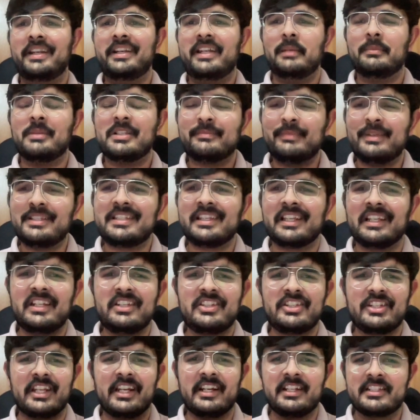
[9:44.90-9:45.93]
has basically
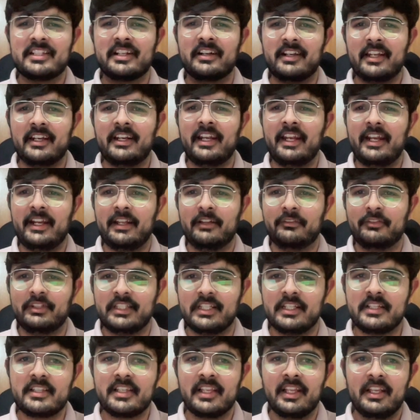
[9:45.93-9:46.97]
shared certain data with
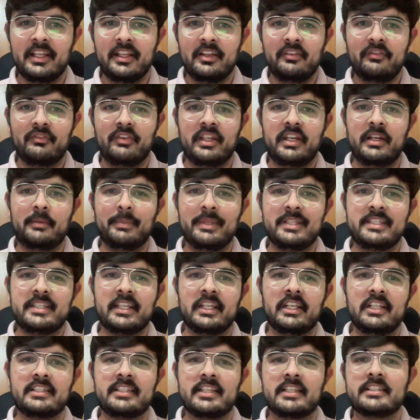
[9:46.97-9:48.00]
us, where it
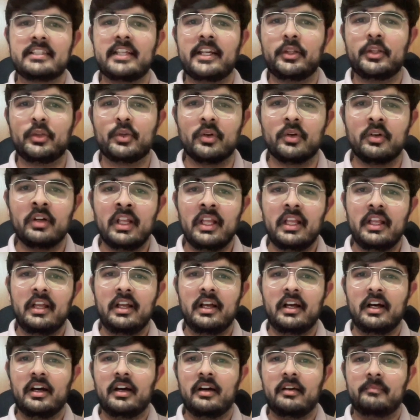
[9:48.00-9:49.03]
basically says that,
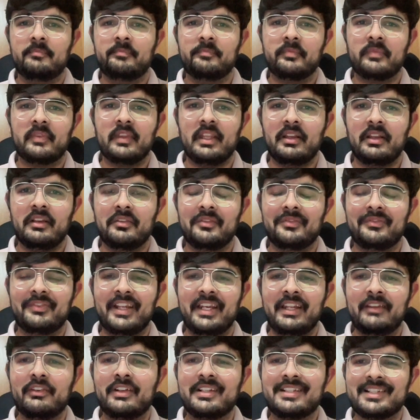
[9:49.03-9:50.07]

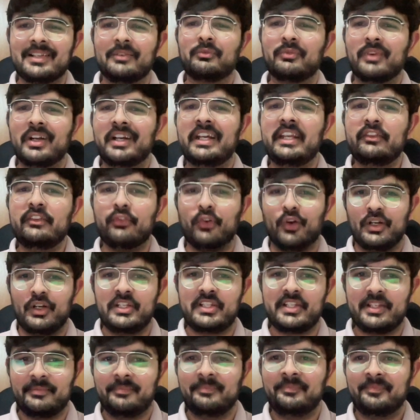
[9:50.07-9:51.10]
whenever someone
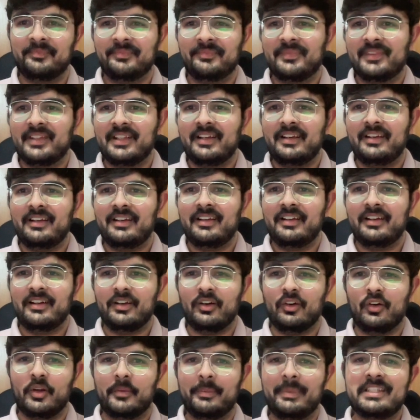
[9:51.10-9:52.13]
defaults
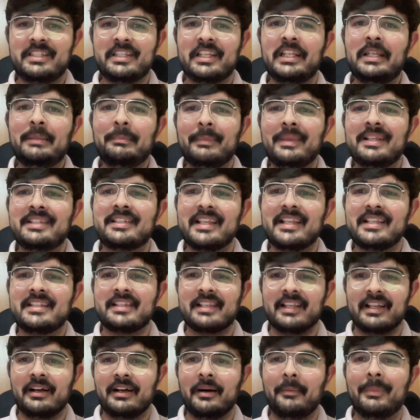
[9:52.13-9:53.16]
or basically misses
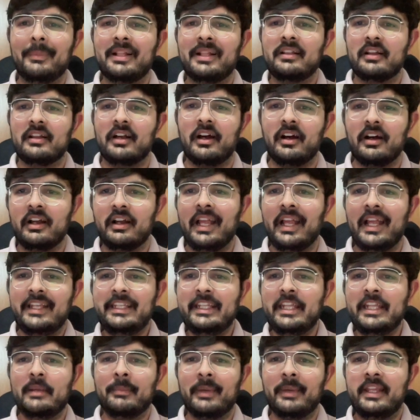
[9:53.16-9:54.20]
an
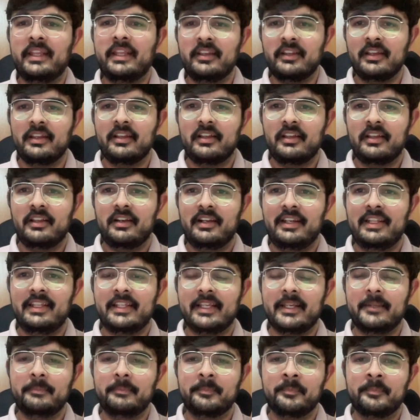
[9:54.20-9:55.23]
EMI, okay,